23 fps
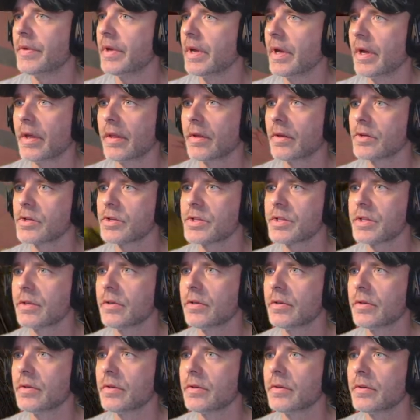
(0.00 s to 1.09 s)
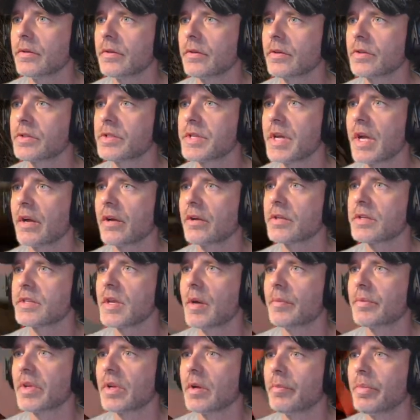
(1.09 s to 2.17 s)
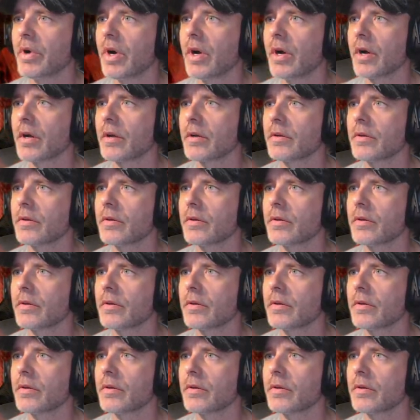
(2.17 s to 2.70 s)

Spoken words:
And they're tearing something apart.